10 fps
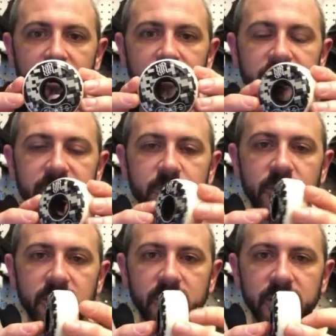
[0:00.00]
This
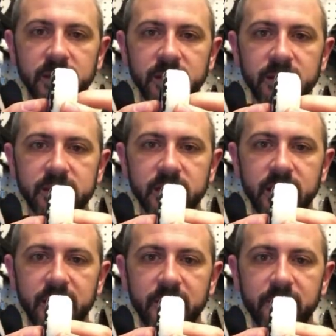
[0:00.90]
wheel is
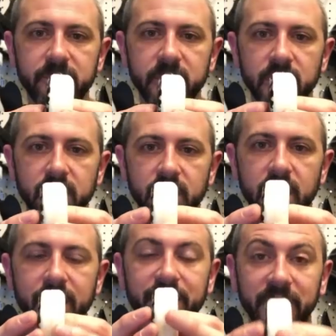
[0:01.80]
a
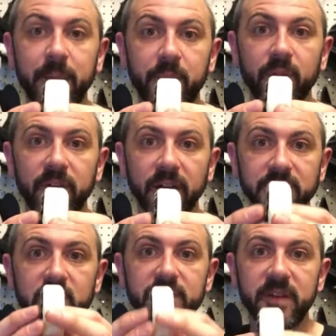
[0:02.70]
flat profile,
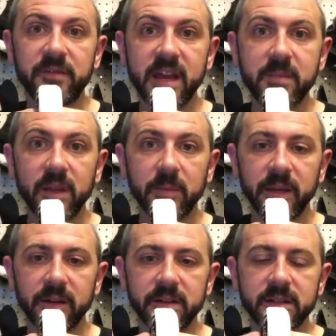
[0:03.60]
so it's 58
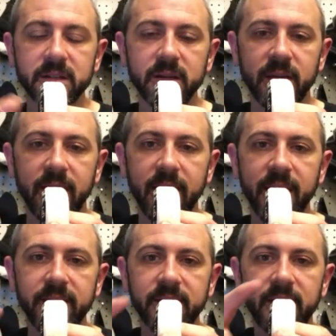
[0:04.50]
millimeters.
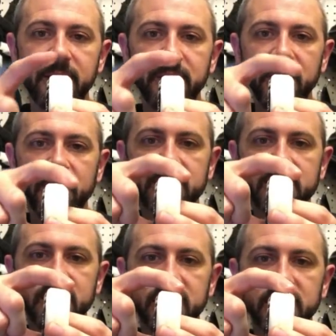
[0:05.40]
And you can
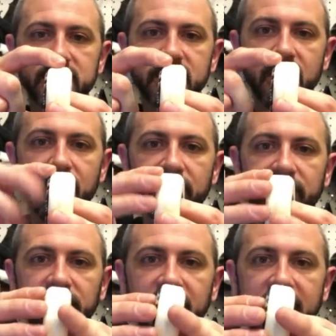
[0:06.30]
see this
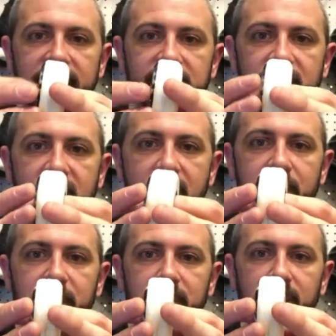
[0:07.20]
flat
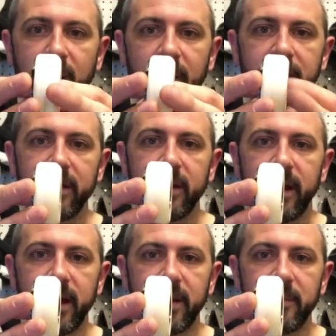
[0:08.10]
top part.
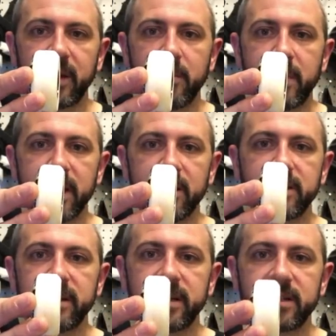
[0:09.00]
Compared
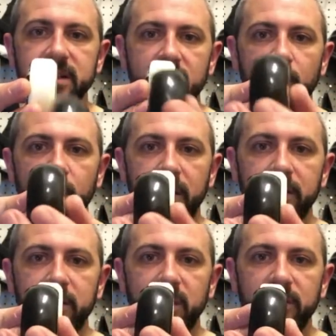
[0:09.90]
to this
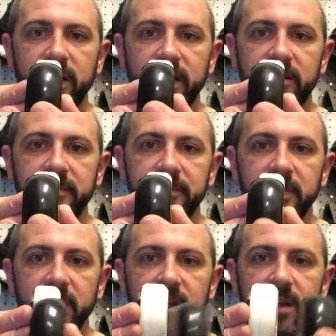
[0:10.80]
rounded profile,
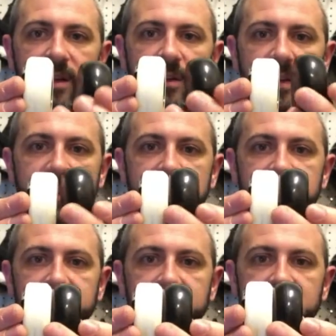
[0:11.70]
you can see
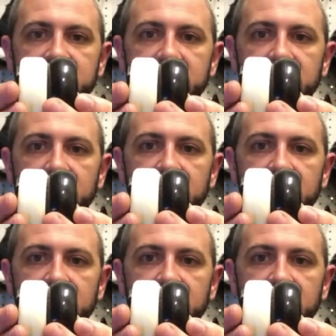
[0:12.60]
that the